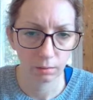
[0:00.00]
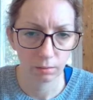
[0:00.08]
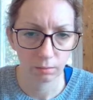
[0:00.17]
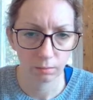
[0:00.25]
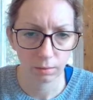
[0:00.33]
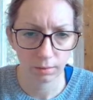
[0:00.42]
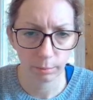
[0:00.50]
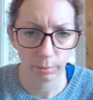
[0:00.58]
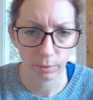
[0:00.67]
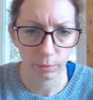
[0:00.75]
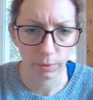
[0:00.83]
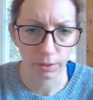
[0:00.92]
which is a
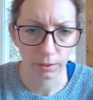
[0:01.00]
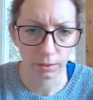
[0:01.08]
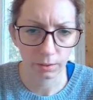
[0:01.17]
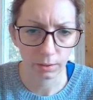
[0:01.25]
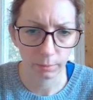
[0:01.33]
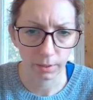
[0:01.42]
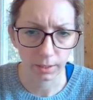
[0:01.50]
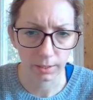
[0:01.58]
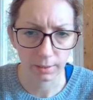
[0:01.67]
bit weird. I guess